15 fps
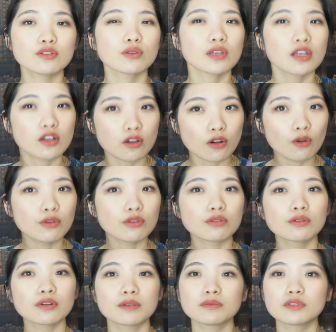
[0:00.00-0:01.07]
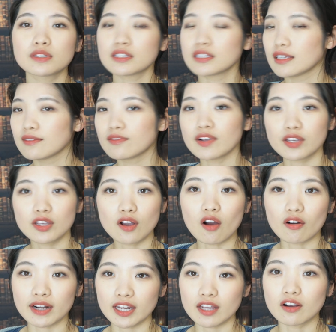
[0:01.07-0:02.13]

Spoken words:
so you can go through them to see if you already